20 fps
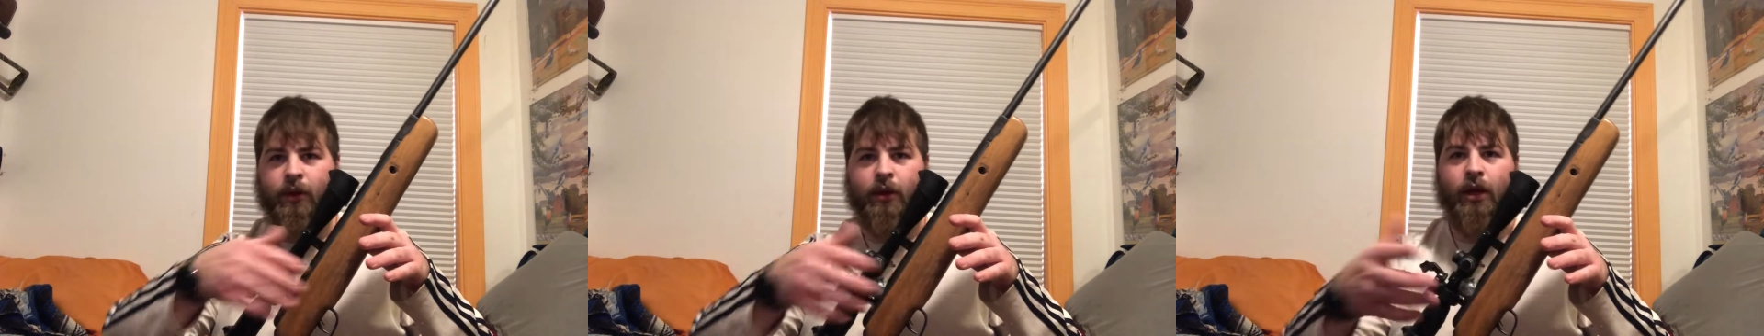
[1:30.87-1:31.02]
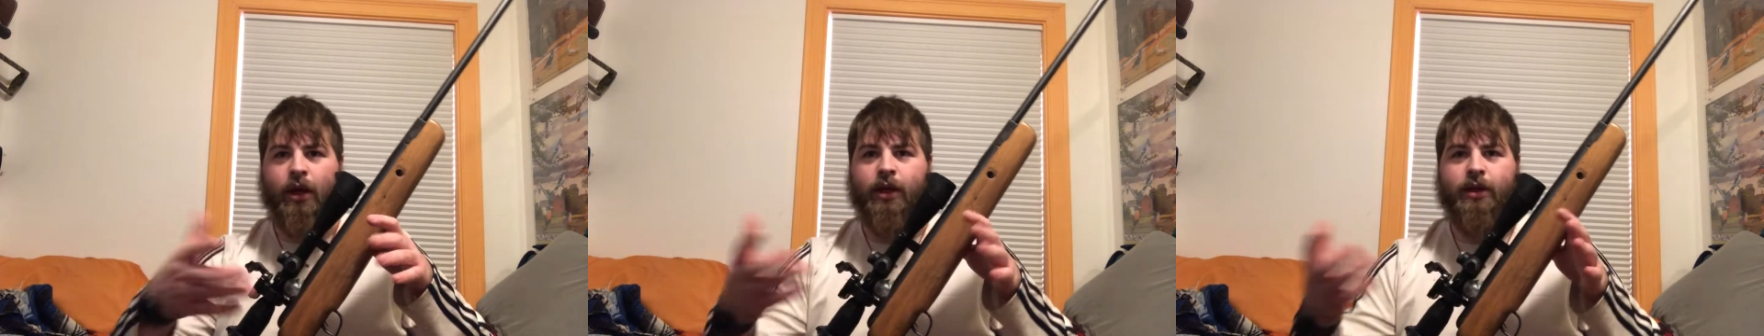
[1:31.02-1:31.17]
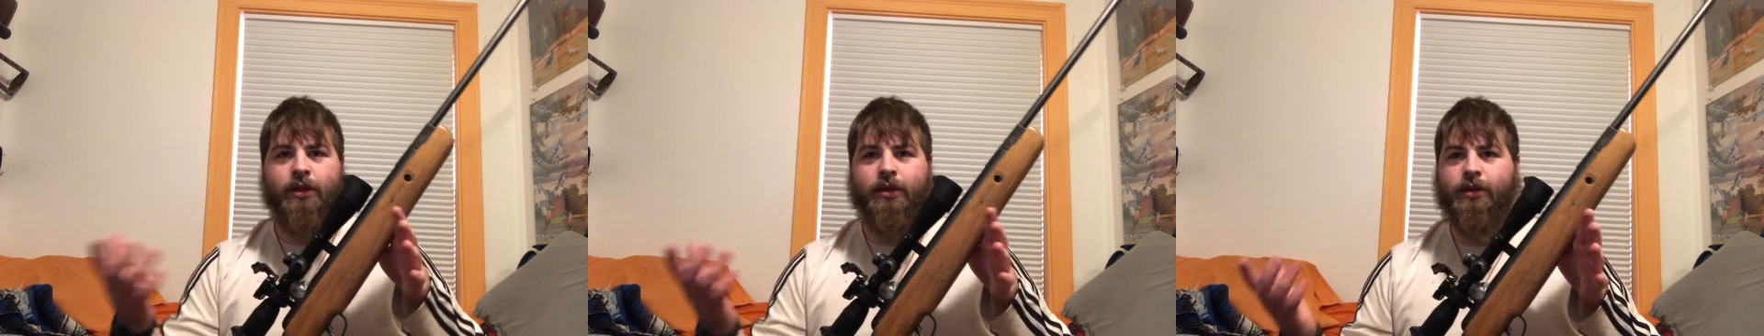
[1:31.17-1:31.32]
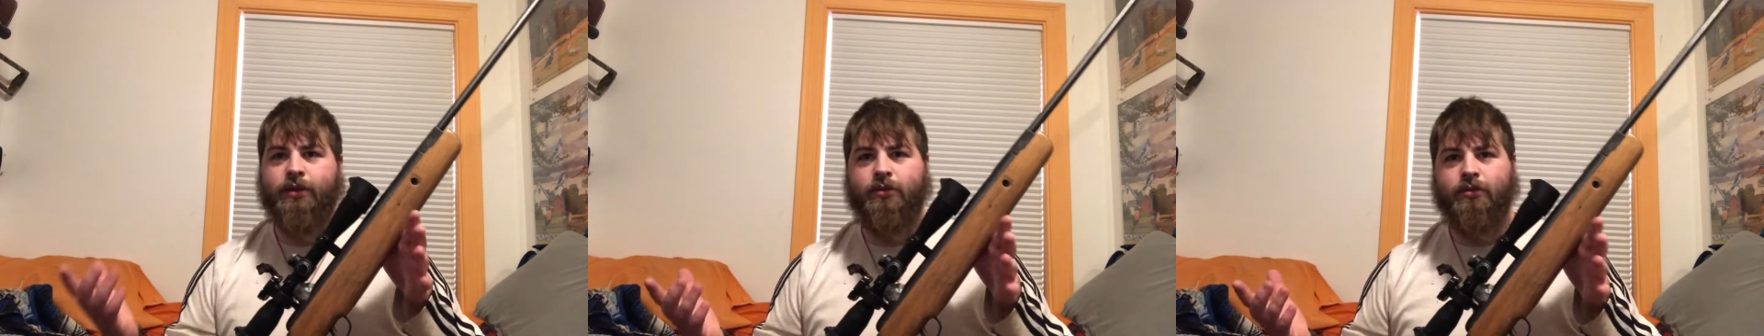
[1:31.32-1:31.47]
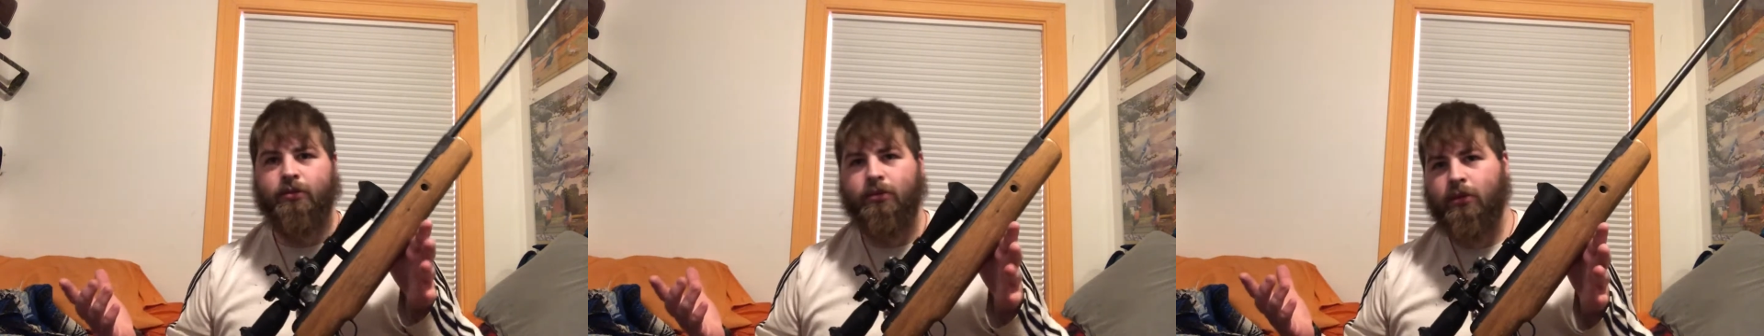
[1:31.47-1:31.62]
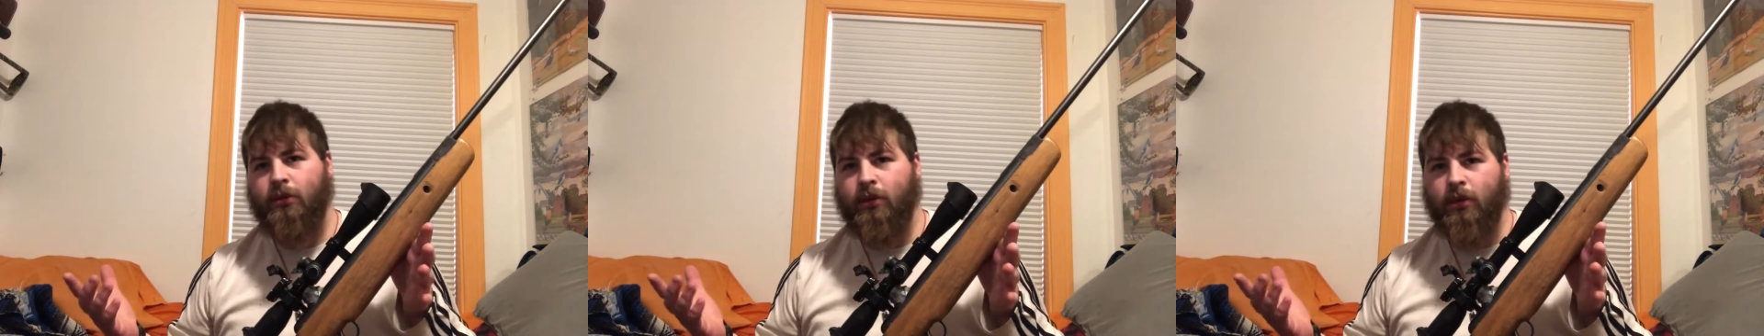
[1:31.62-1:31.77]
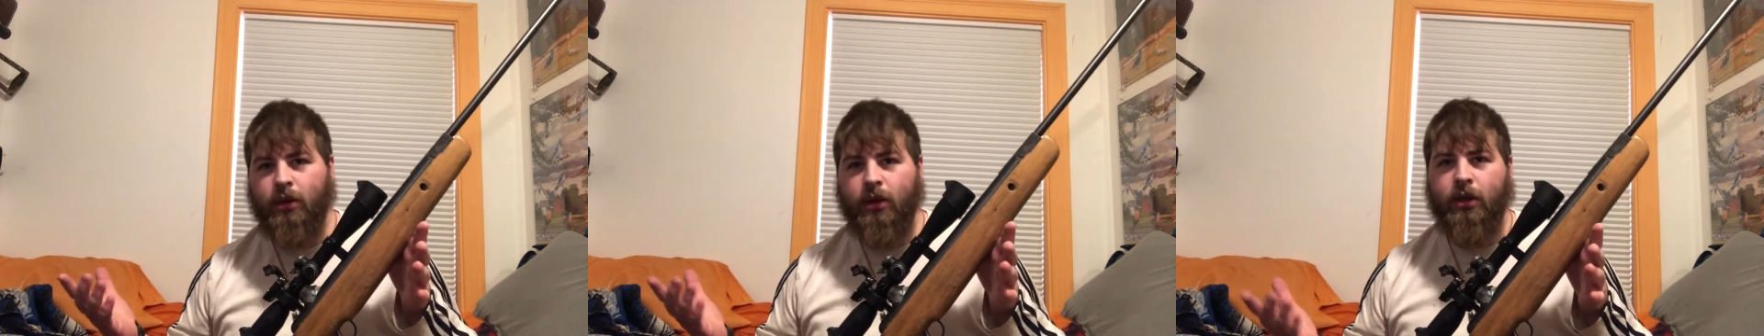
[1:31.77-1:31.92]
I just
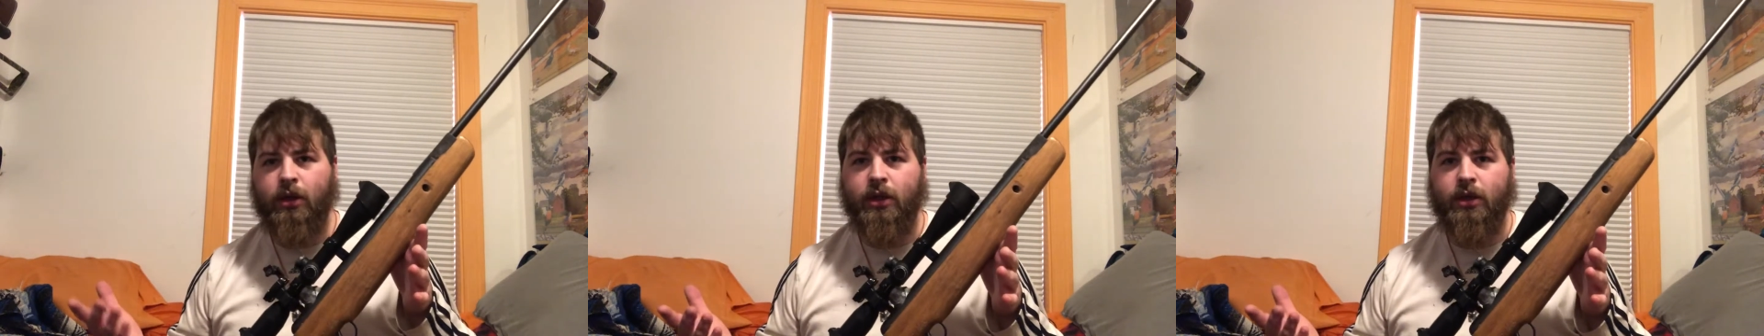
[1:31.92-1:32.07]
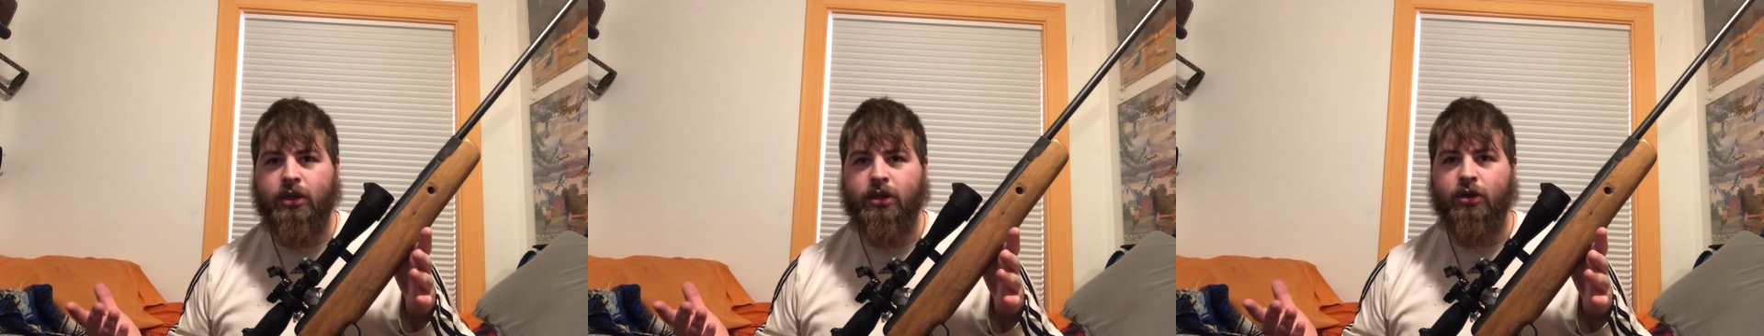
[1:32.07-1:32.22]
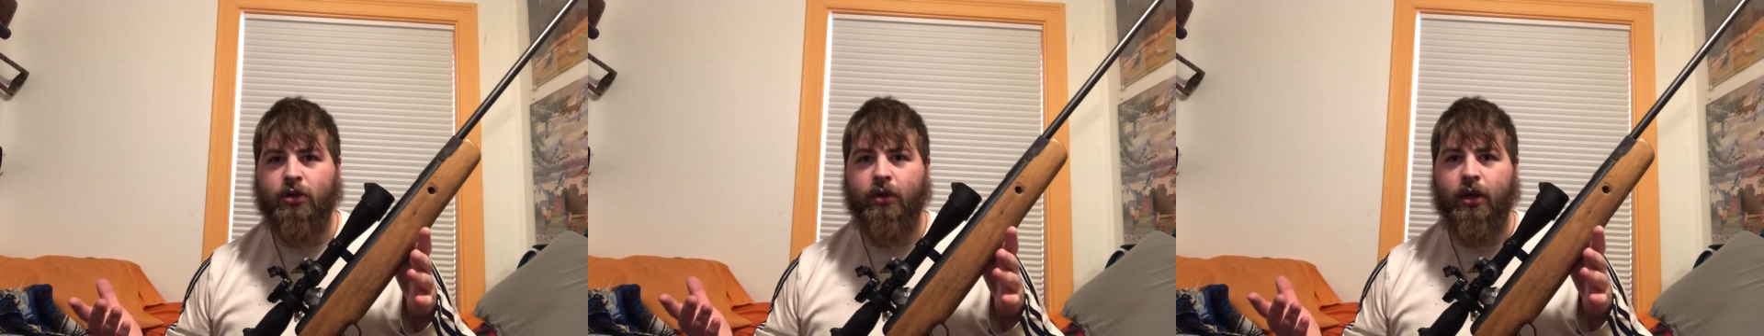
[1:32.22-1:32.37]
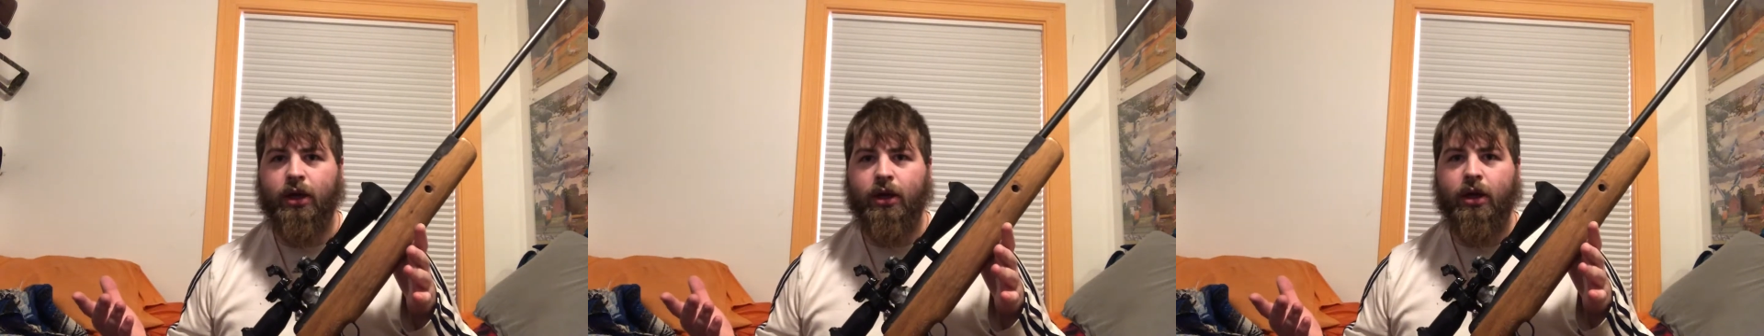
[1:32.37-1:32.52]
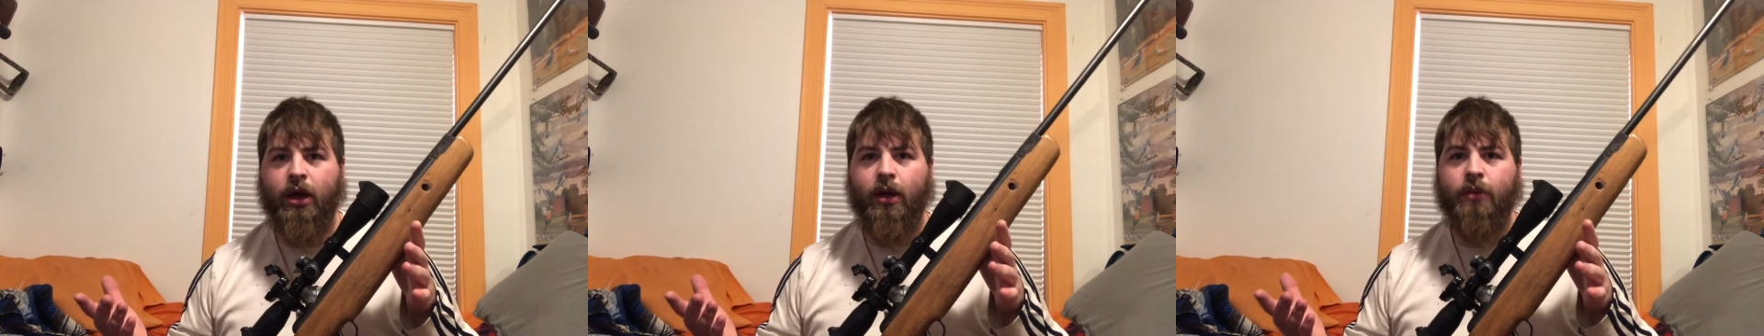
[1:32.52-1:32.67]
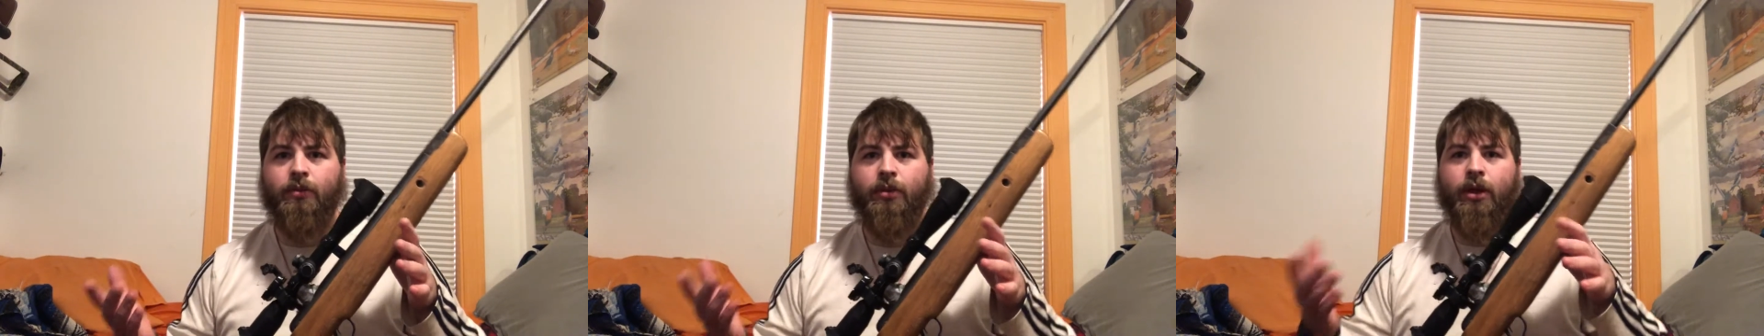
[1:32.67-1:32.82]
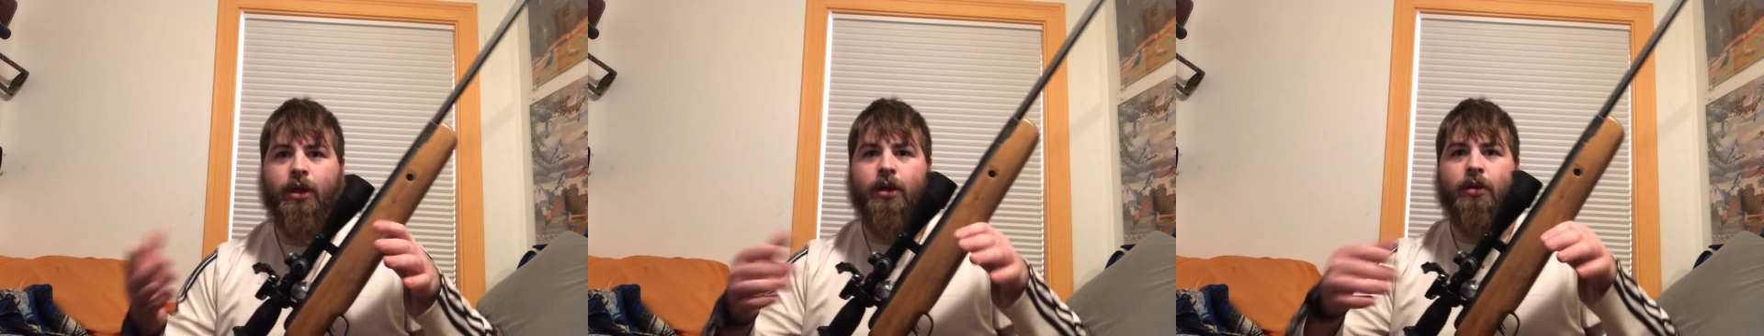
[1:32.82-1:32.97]
think it's a great
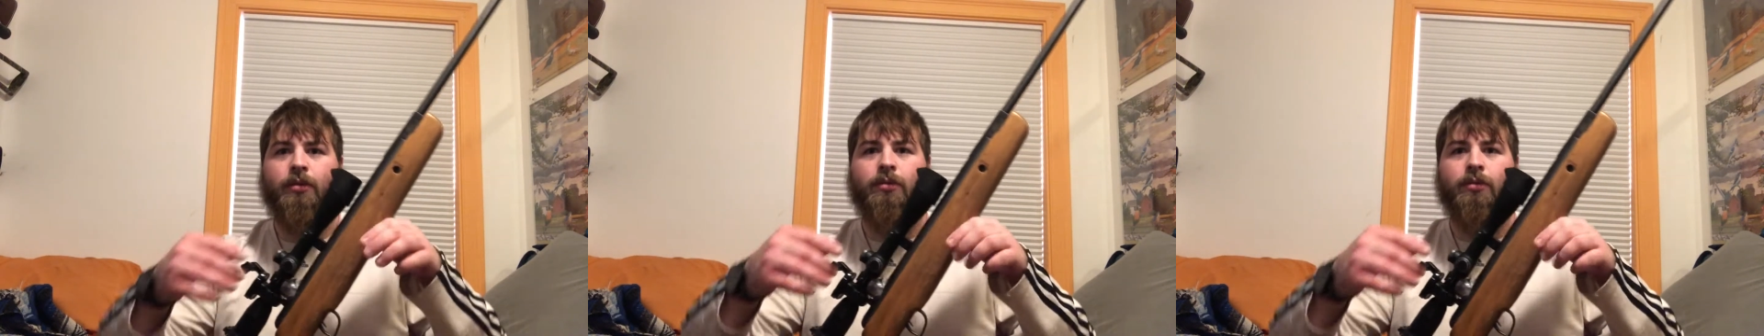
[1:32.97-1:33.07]
company.